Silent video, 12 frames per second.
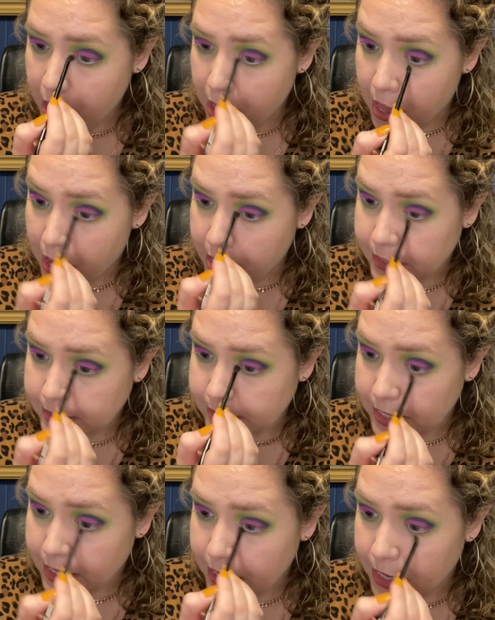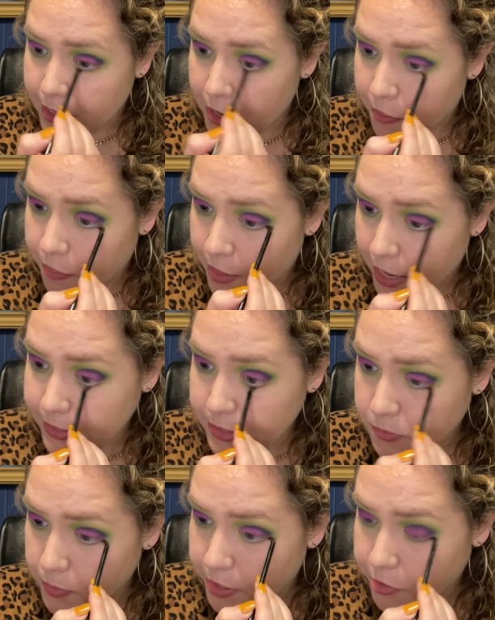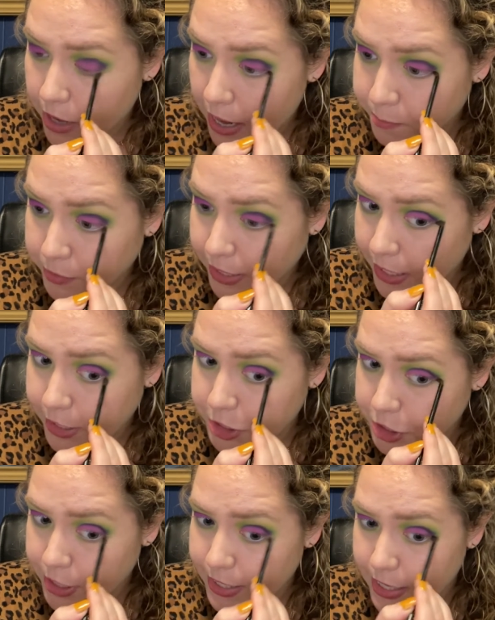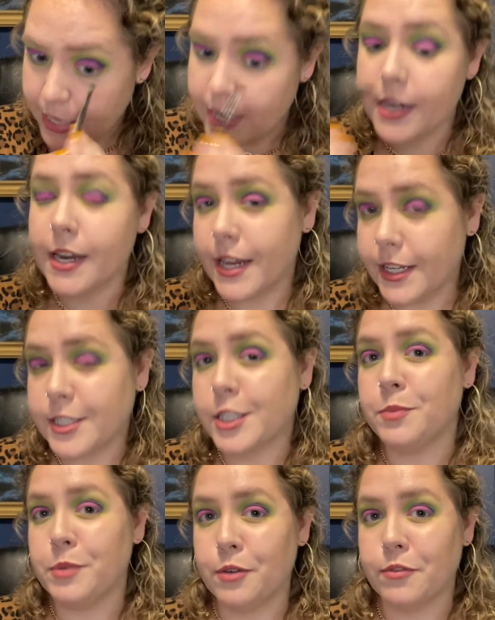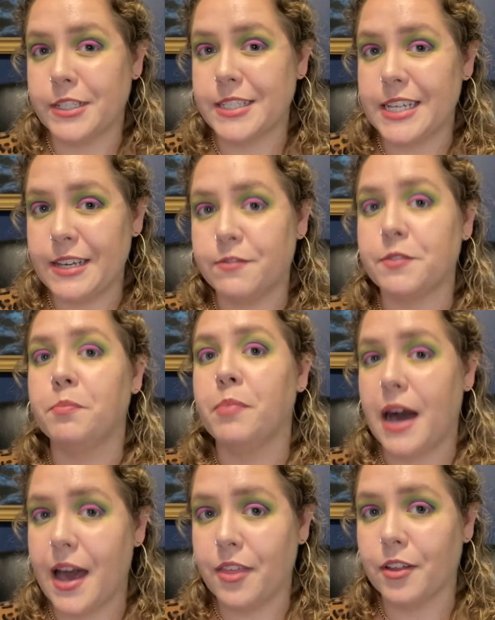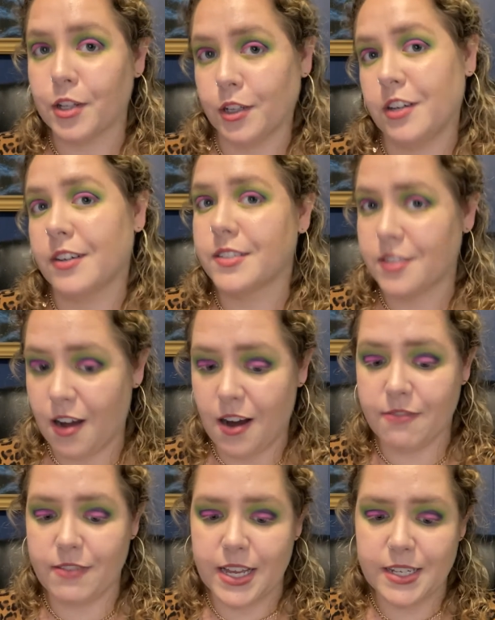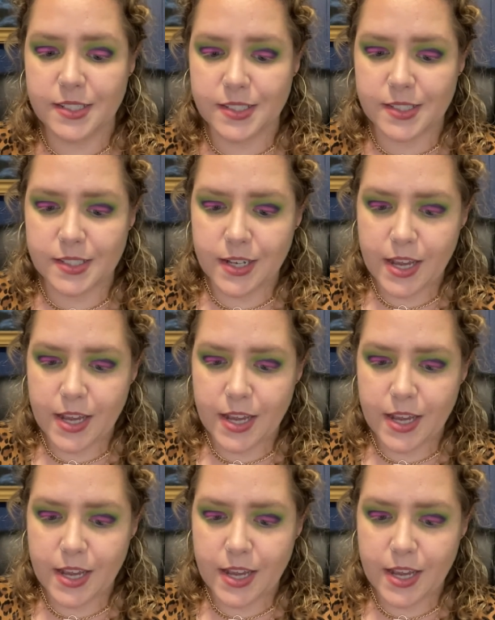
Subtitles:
as in that's when your application needs to be received by the clerk's office.